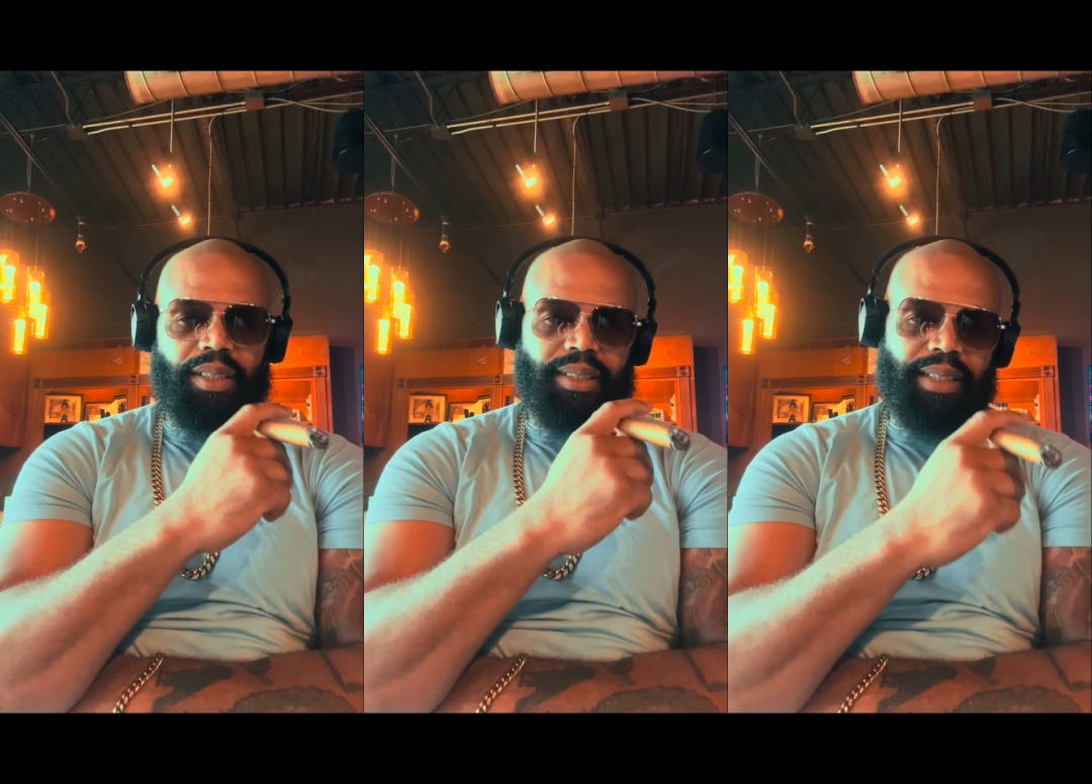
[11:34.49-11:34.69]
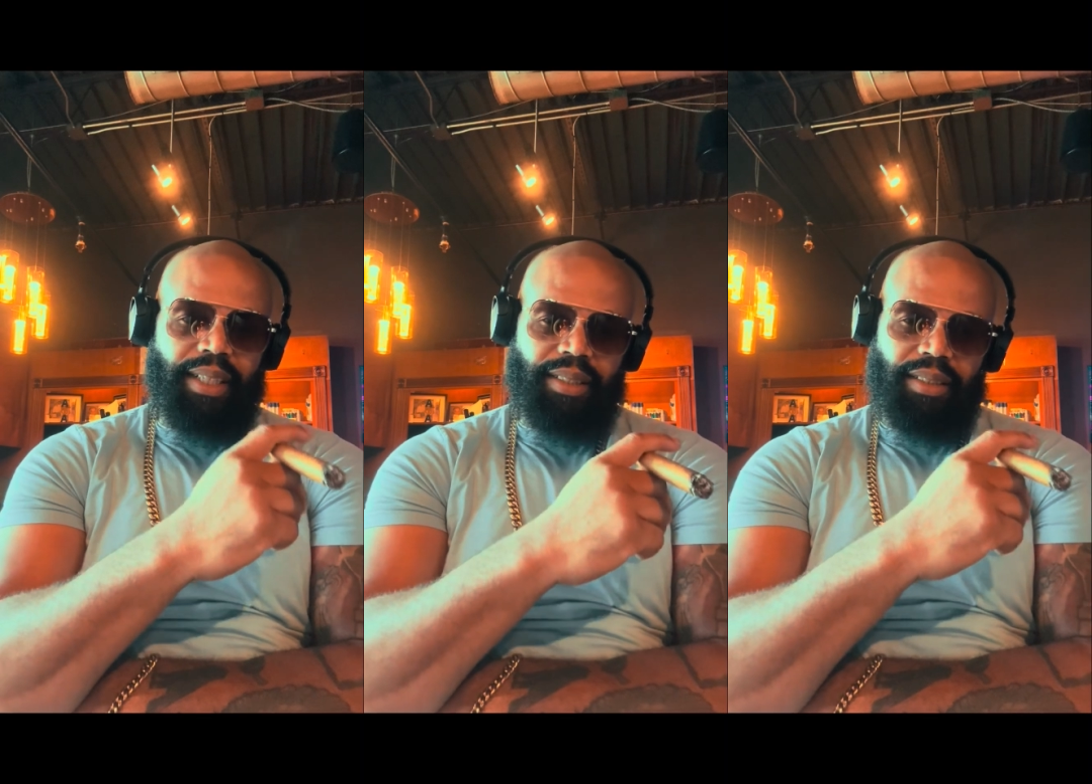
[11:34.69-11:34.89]

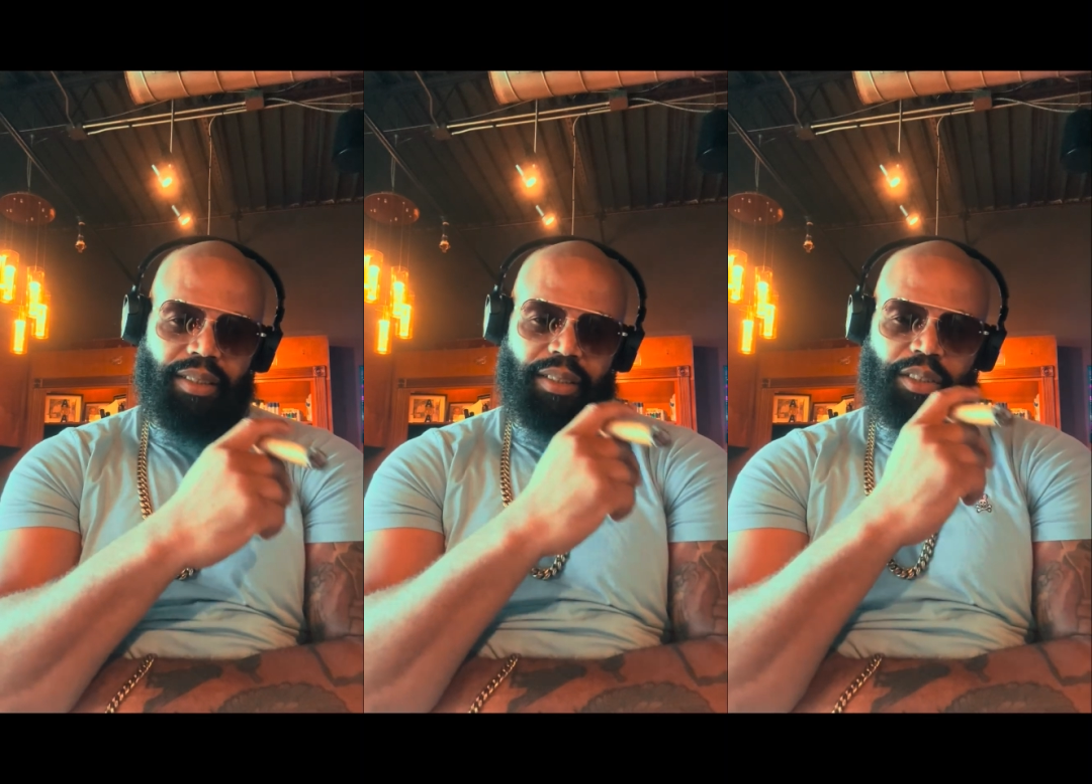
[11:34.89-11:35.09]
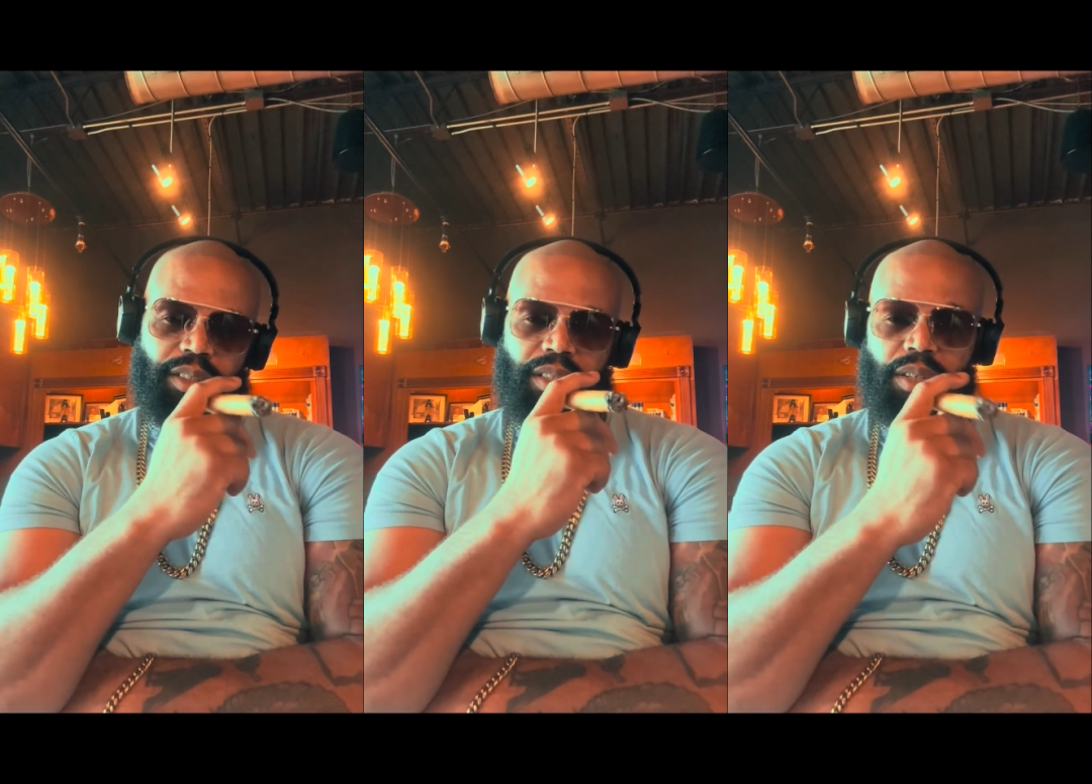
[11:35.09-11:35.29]
texting
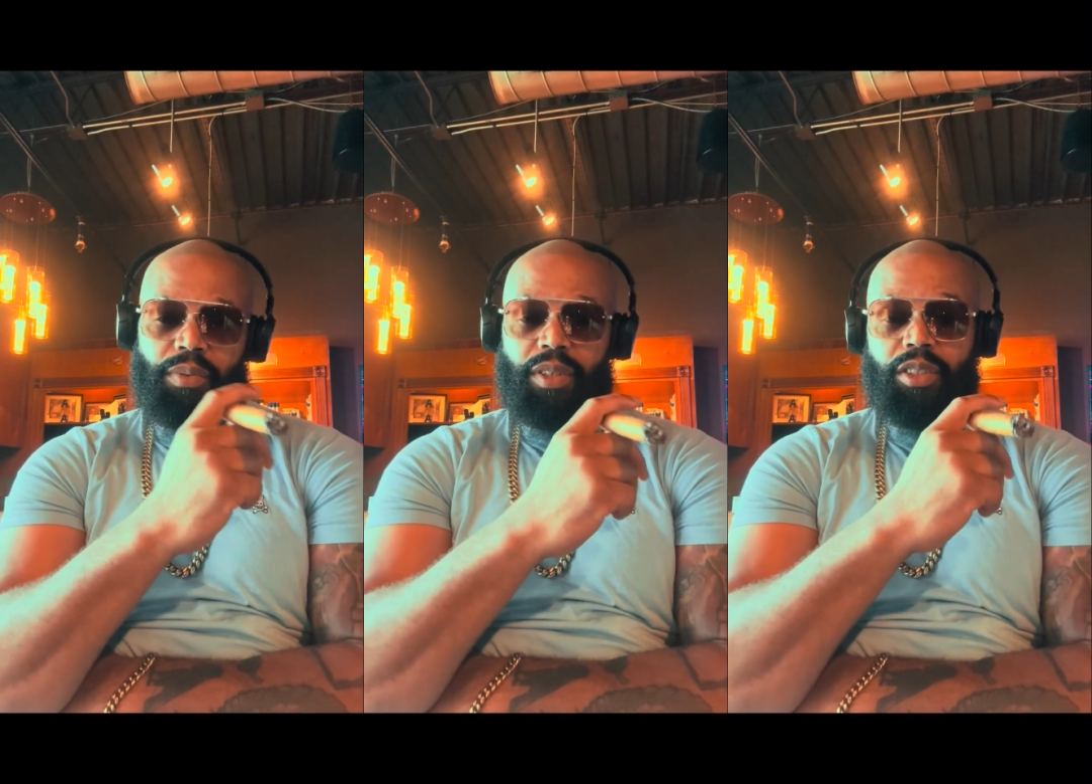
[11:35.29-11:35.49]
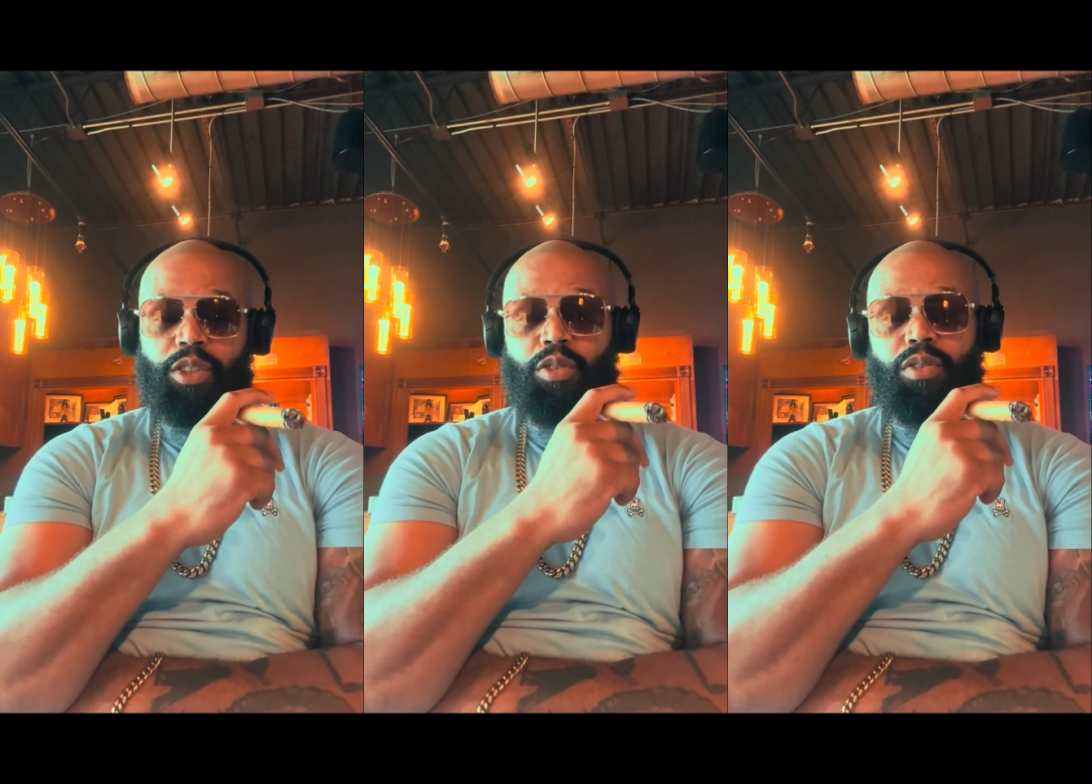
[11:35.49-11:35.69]
her, she don't
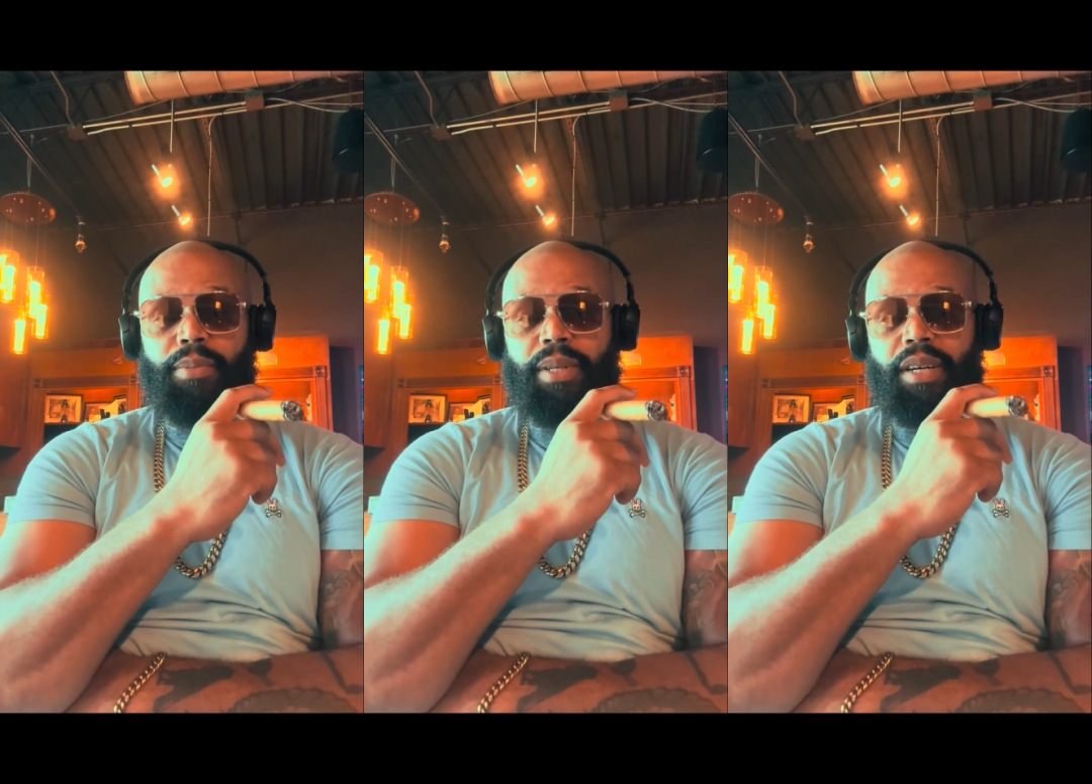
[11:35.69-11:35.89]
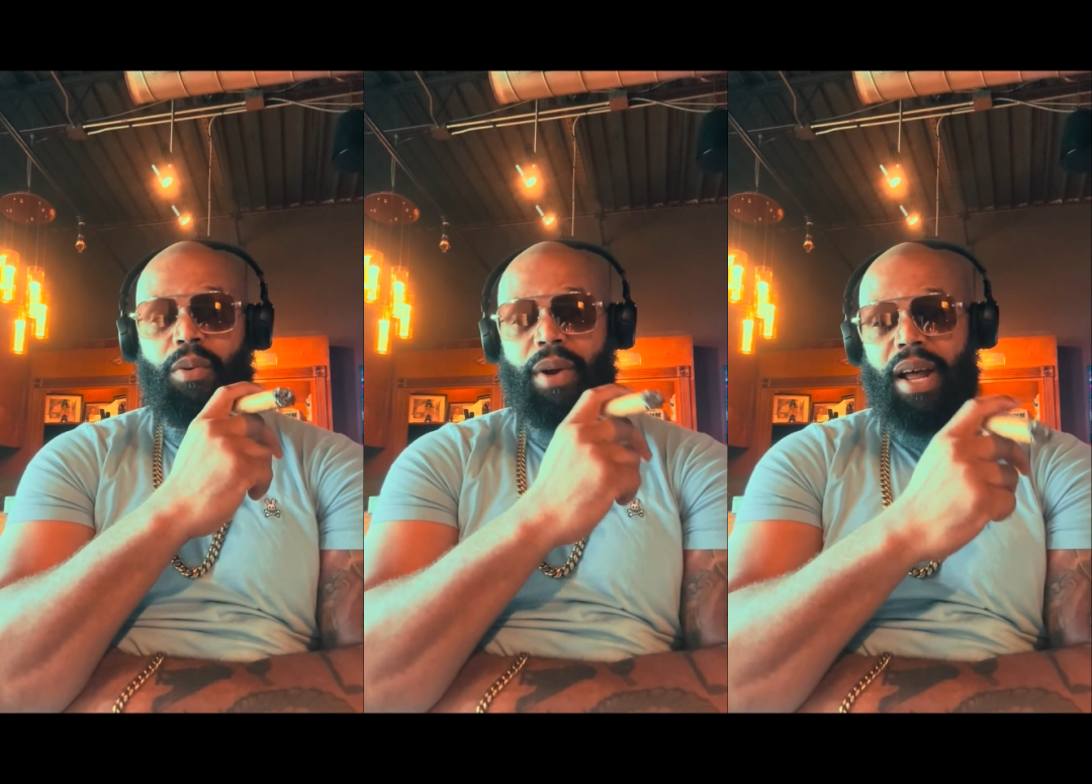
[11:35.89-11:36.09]
want you to
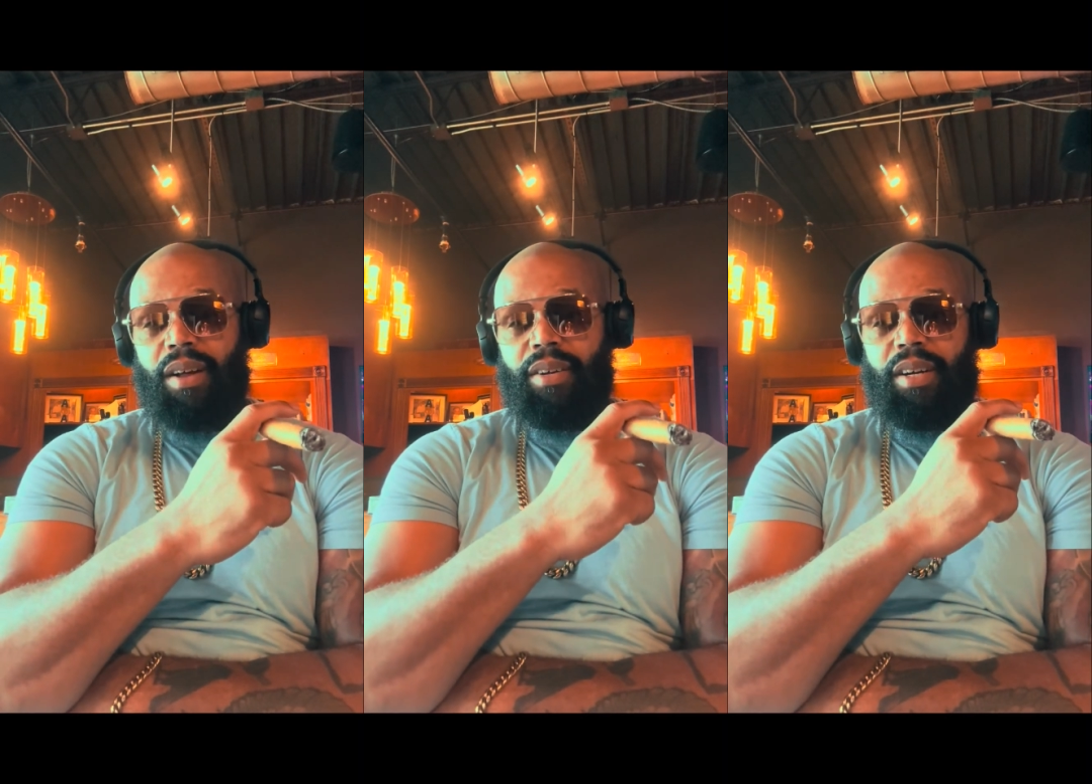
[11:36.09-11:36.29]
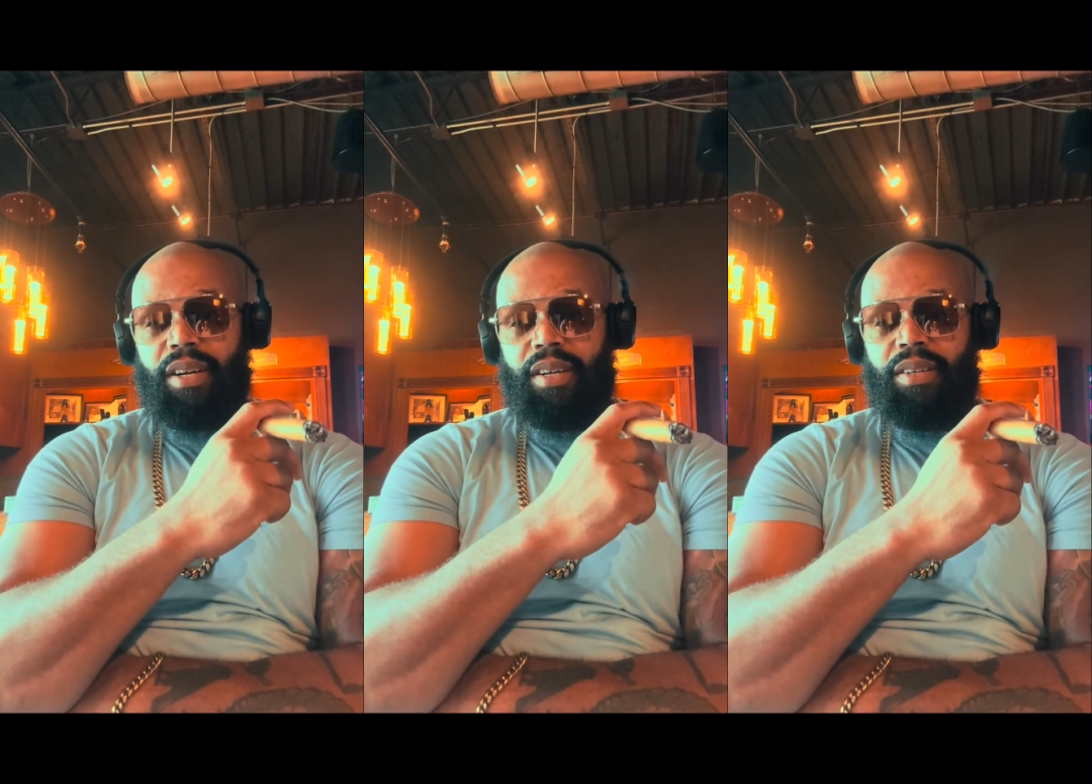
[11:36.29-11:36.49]
be
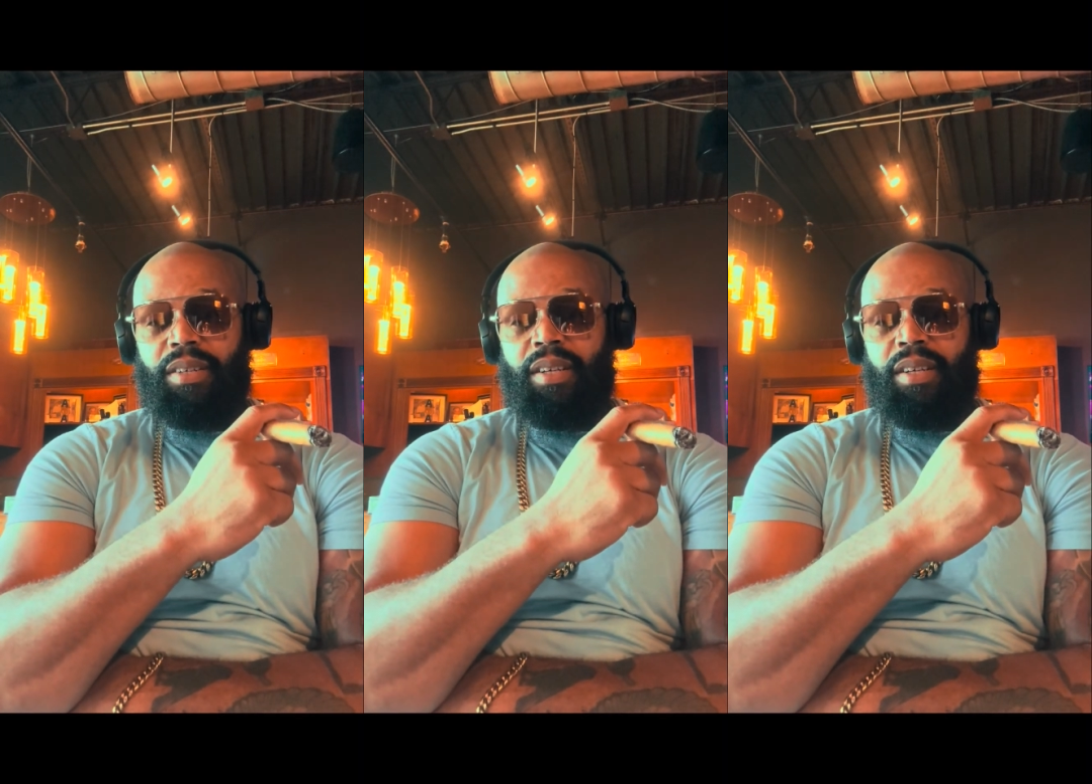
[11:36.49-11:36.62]
around her,